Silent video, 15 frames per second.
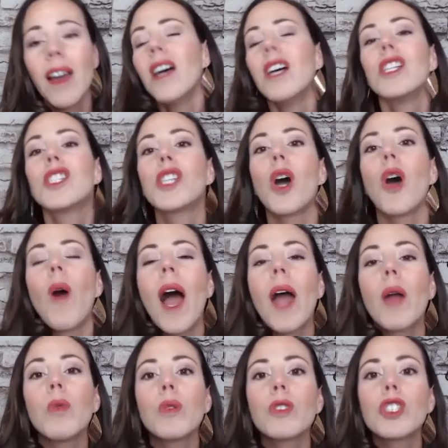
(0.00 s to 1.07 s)
So I
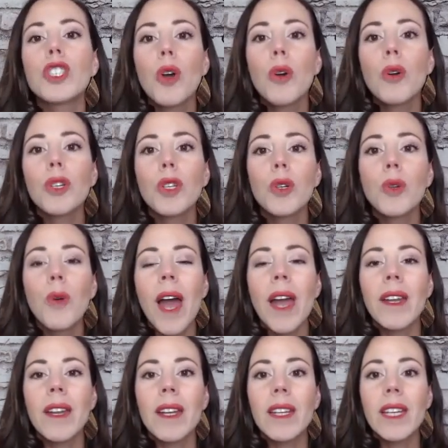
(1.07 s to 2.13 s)
will show you
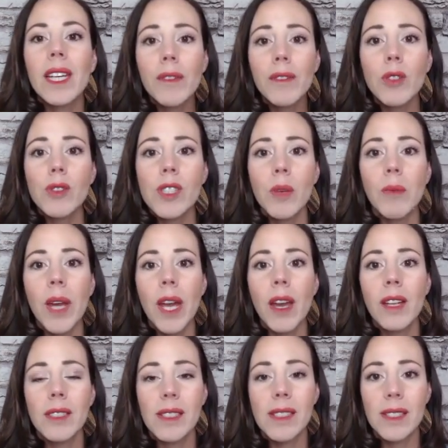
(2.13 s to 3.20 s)
and give you some
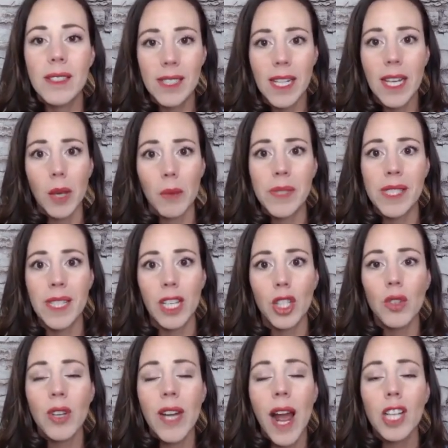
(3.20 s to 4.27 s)
tips that you
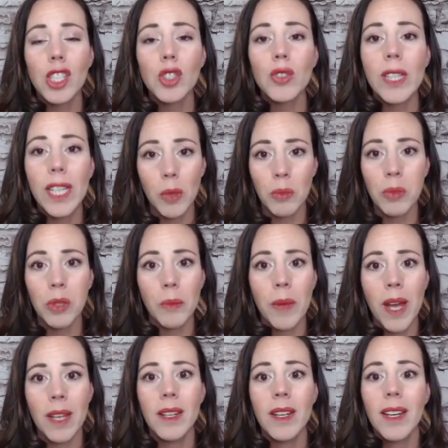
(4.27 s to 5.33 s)
can actually implement